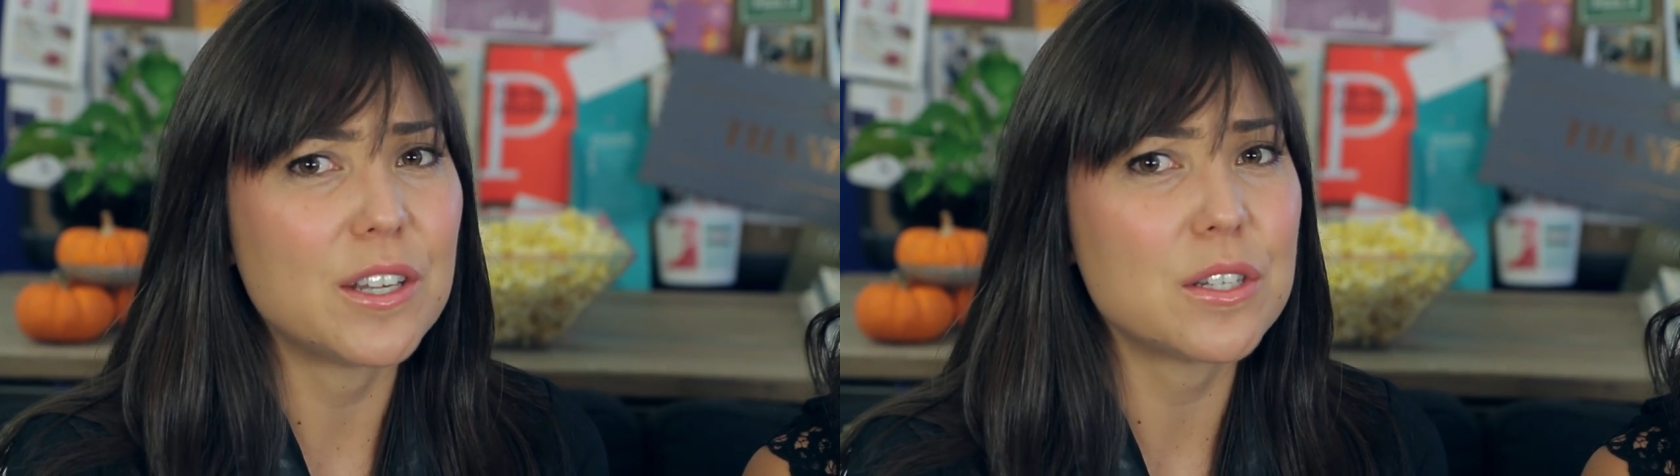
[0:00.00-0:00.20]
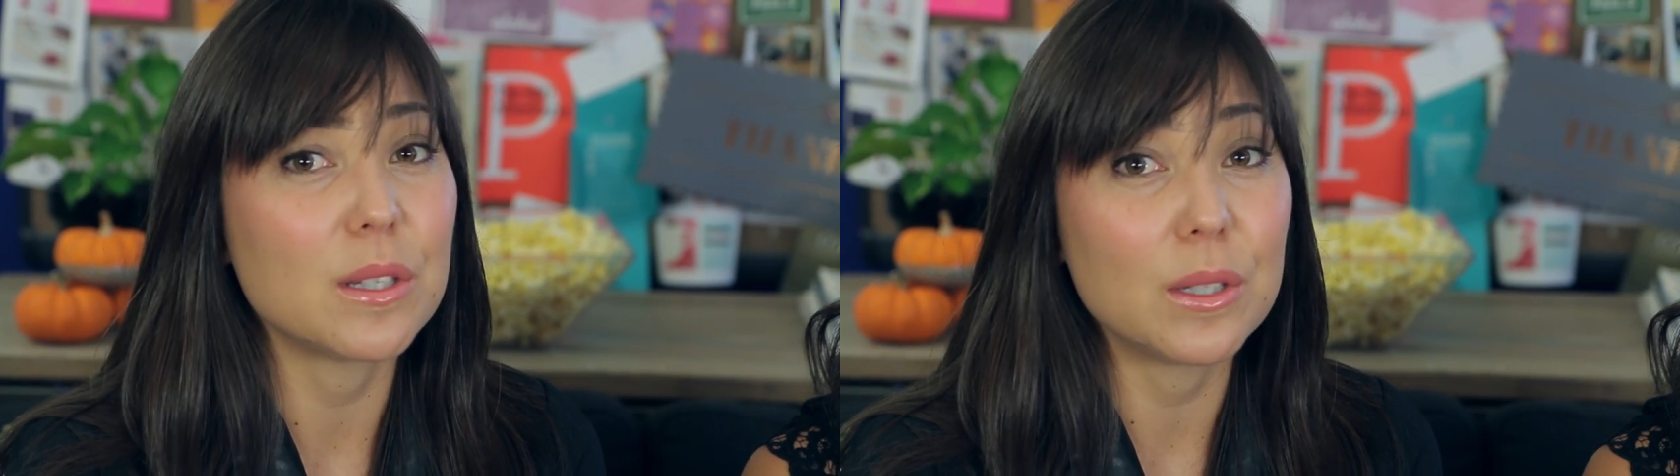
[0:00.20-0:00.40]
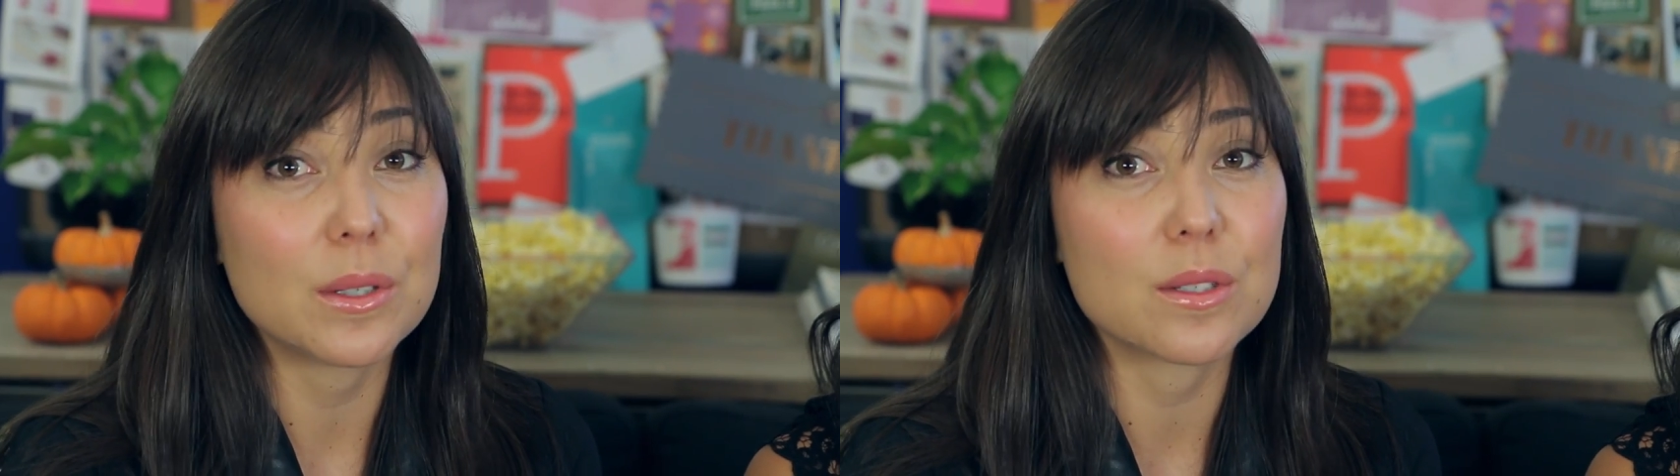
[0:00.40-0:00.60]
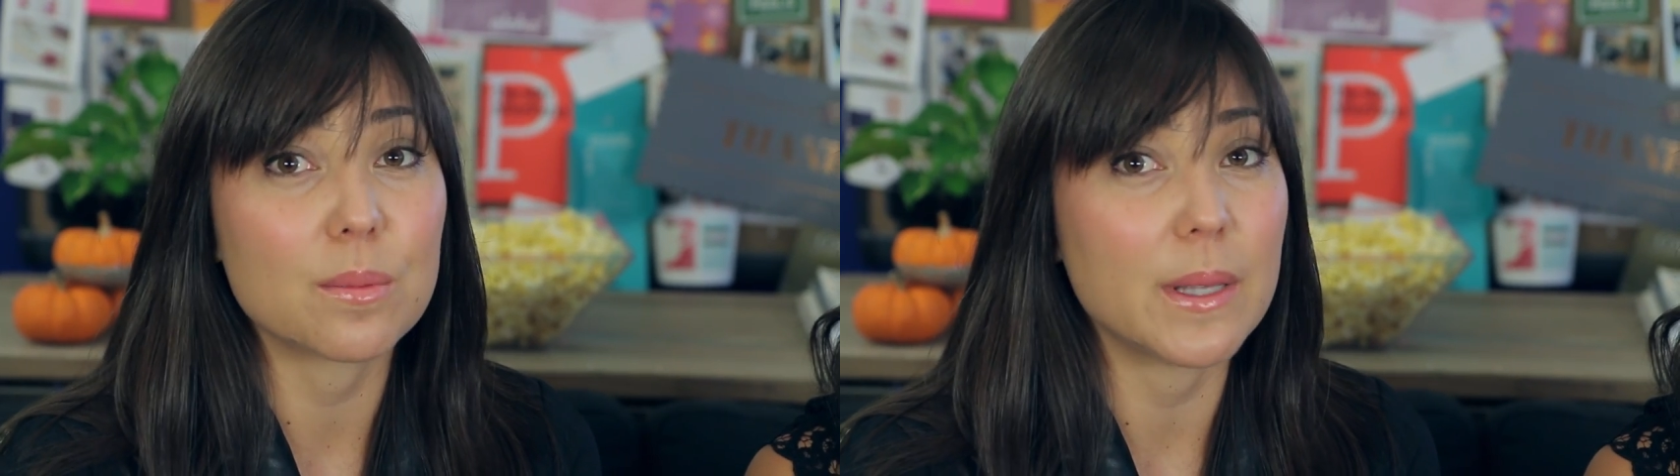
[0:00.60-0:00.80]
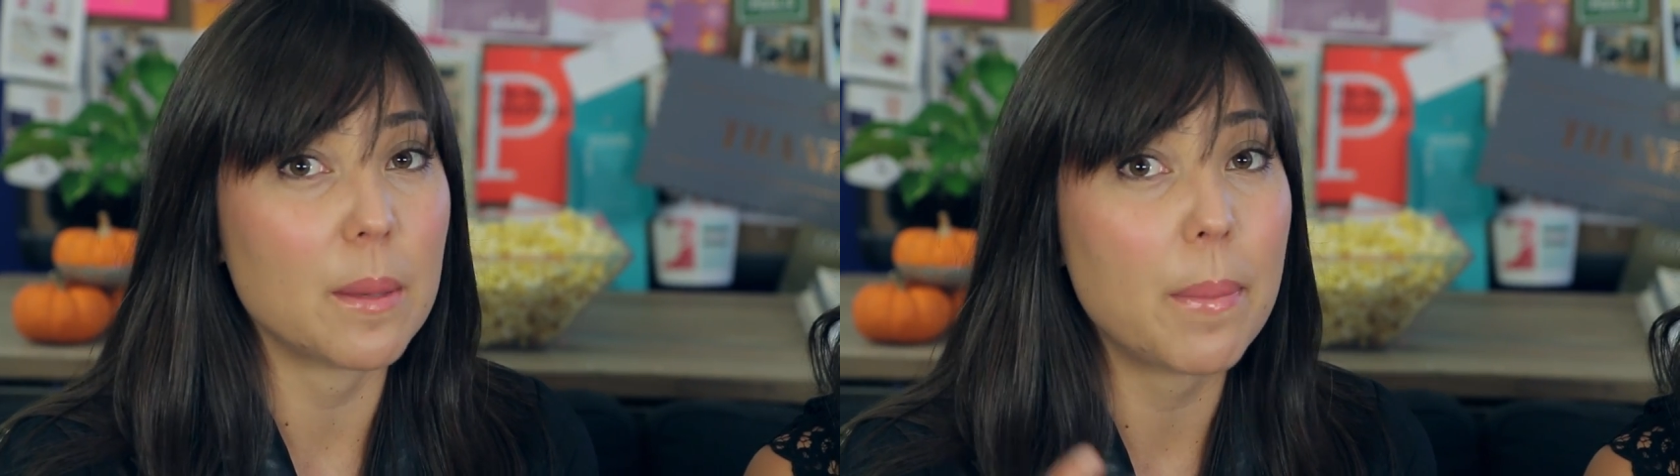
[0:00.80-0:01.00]
It just looks
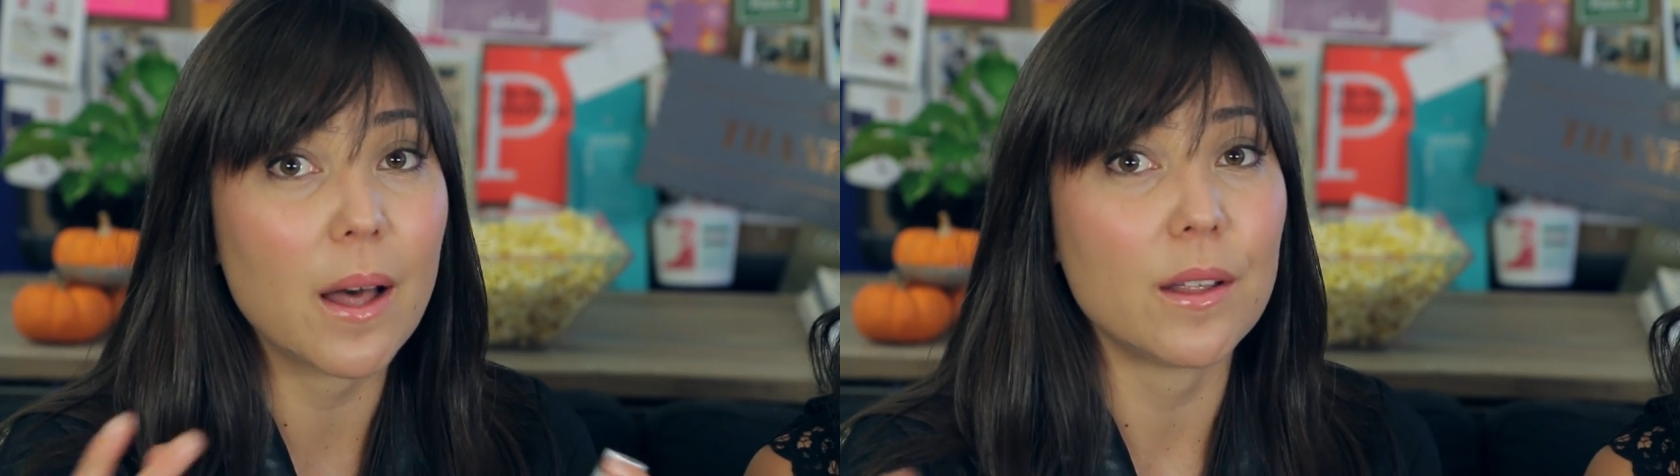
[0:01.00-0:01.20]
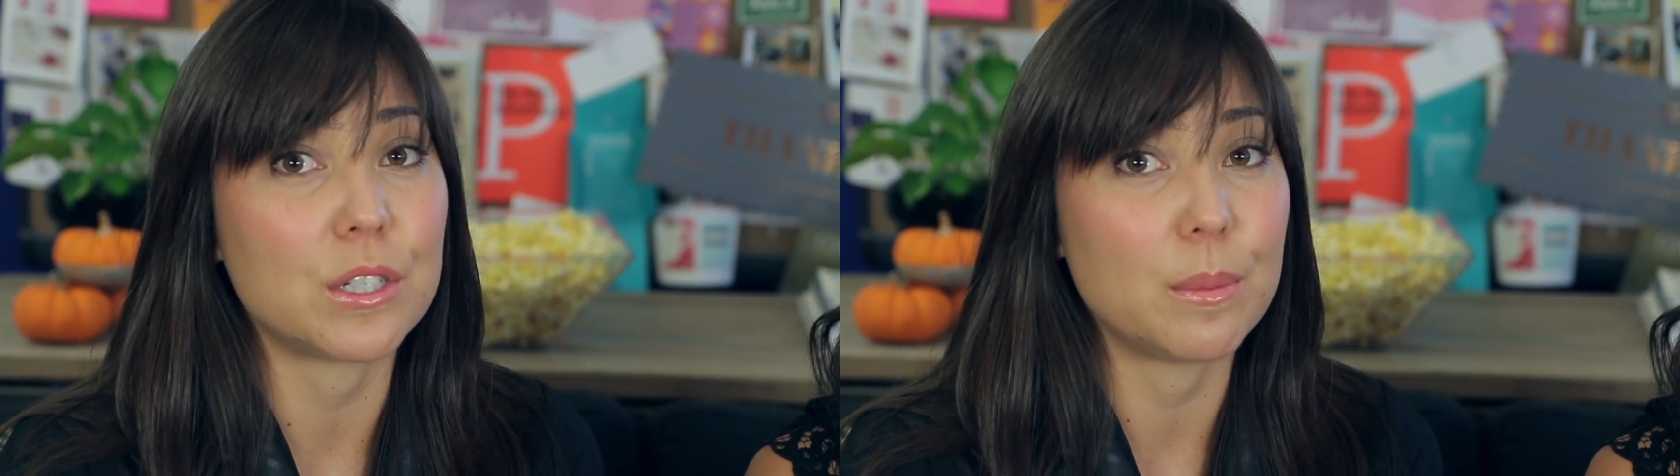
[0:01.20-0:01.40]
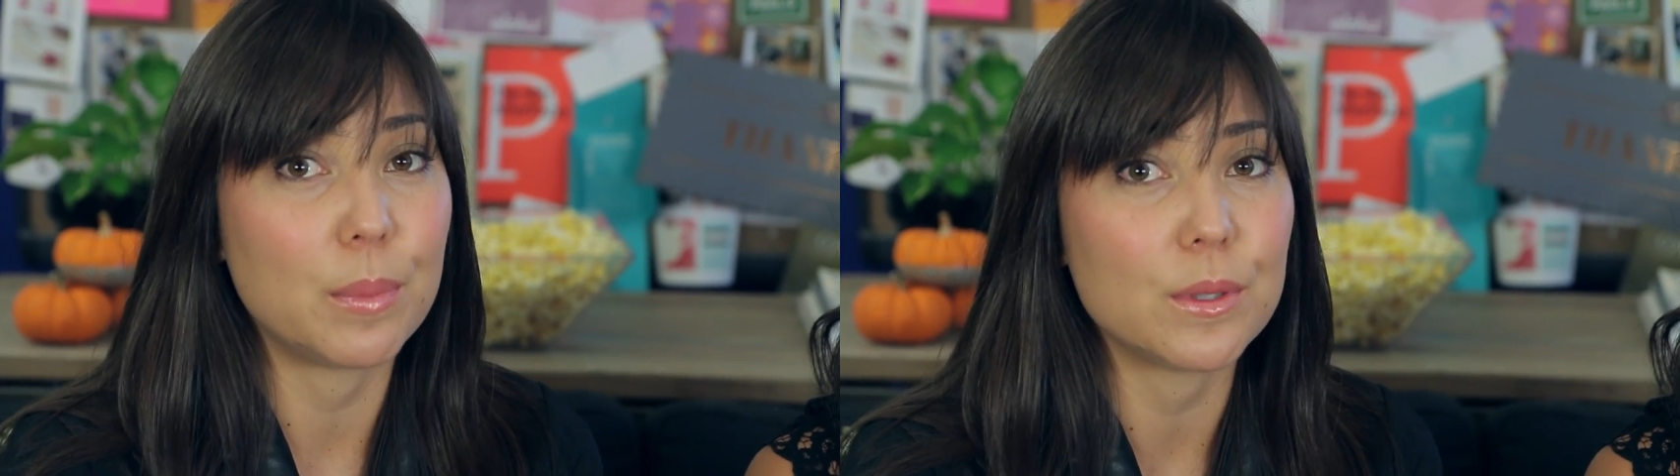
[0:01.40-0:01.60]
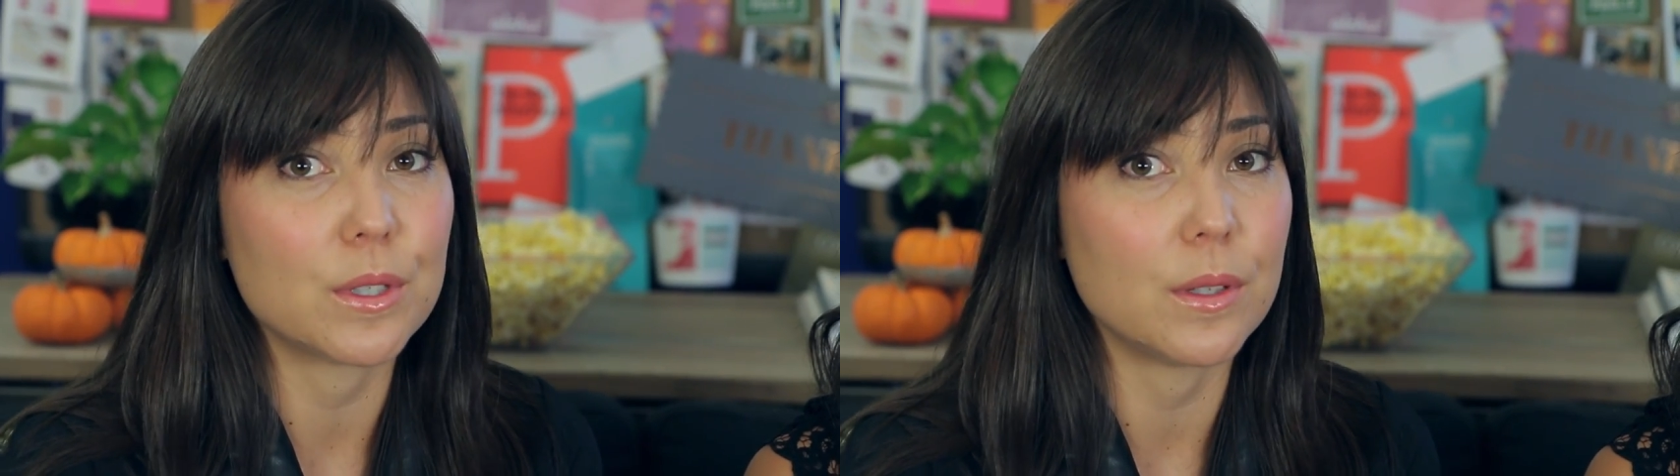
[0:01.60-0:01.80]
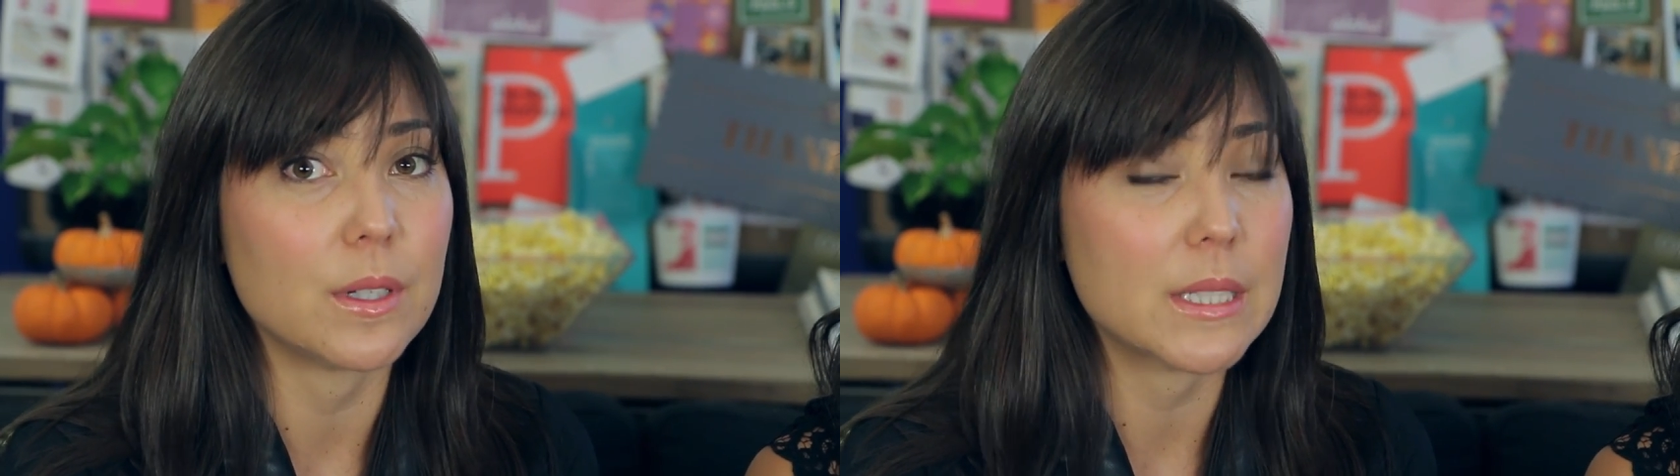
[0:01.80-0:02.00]
really polished and pulls
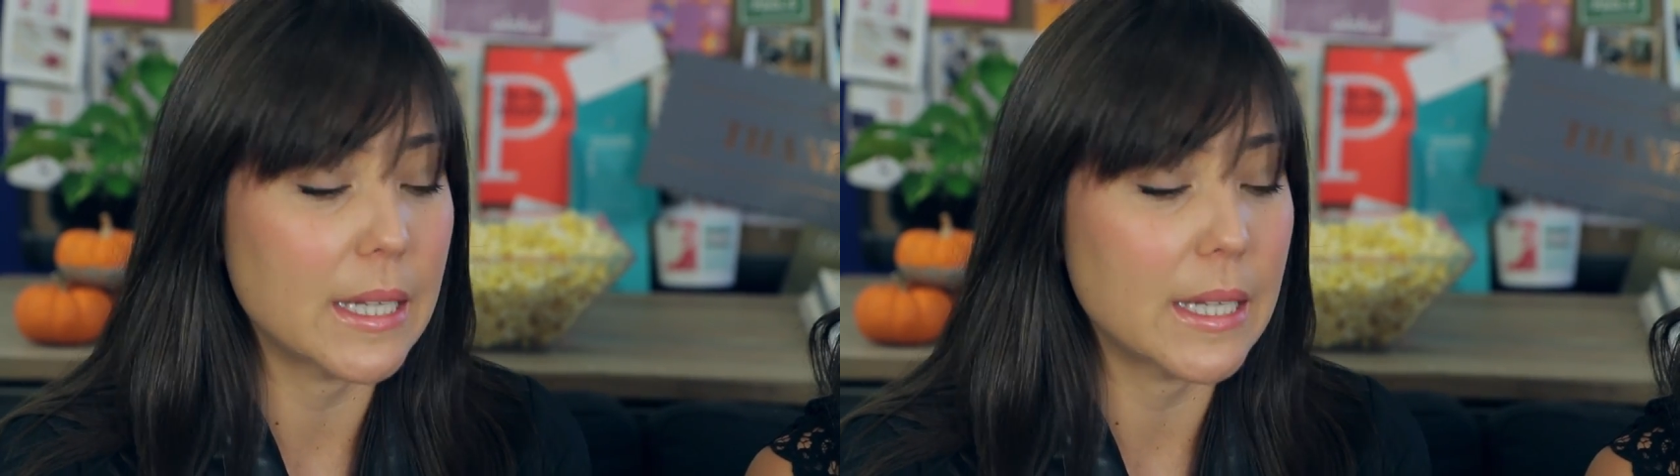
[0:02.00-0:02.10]
your look